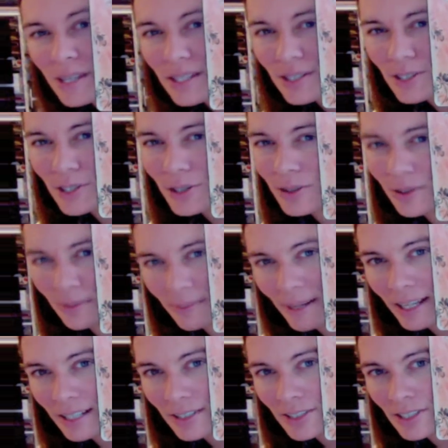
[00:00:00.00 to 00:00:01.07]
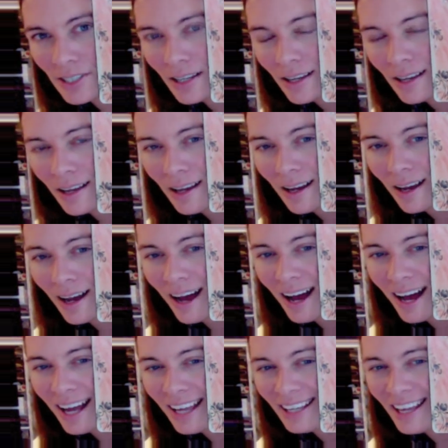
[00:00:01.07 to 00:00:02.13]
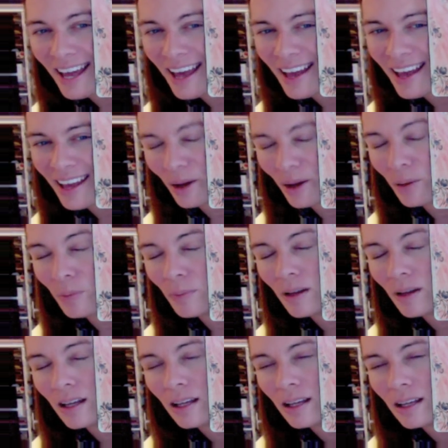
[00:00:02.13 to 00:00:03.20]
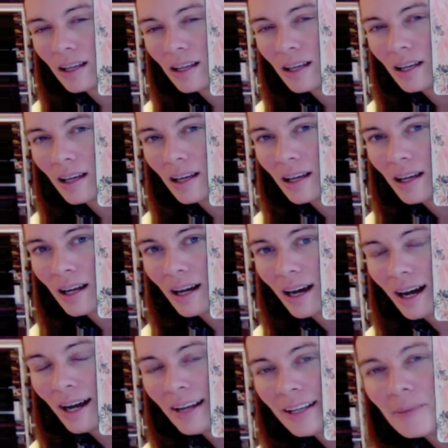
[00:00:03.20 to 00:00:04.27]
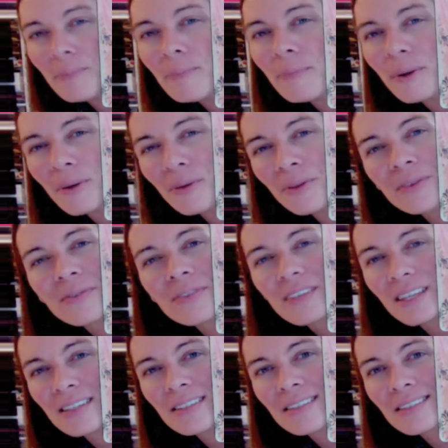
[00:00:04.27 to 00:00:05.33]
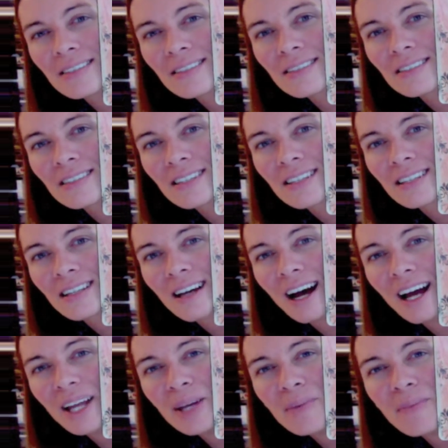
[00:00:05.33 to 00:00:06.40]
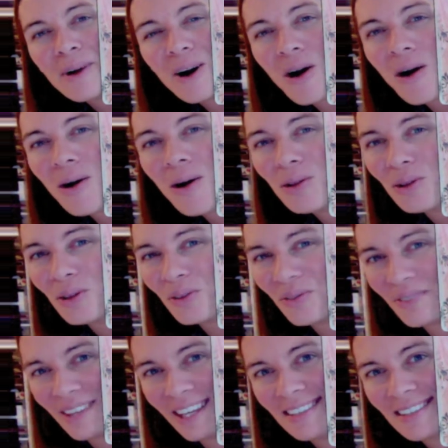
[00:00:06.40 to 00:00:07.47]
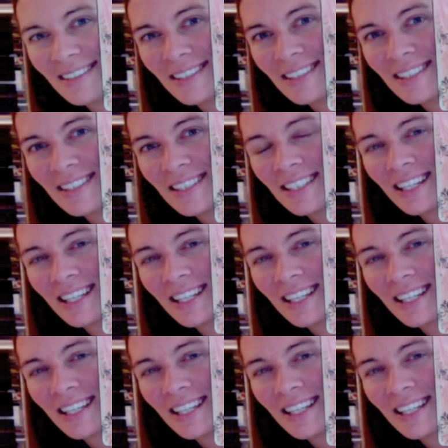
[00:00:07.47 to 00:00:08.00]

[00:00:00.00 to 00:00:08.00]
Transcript: this journal page, I am both of these. I am all of this.